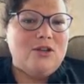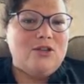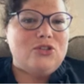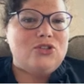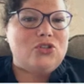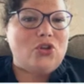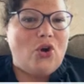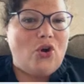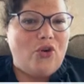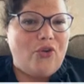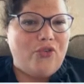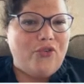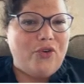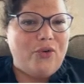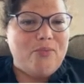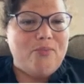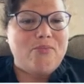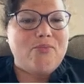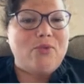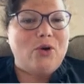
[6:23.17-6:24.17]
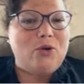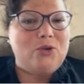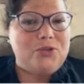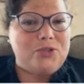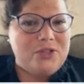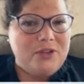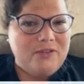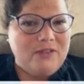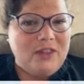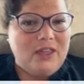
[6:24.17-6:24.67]
So for
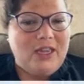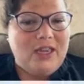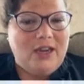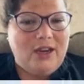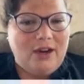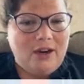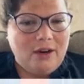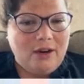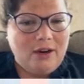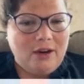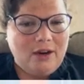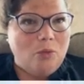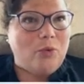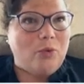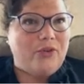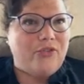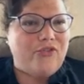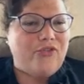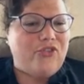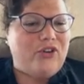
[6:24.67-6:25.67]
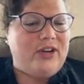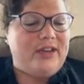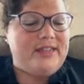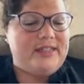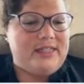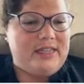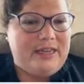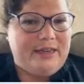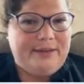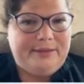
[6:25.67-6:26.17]
most of the year, we're
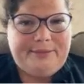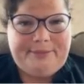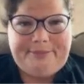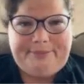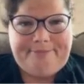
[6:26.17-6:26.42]
freezing.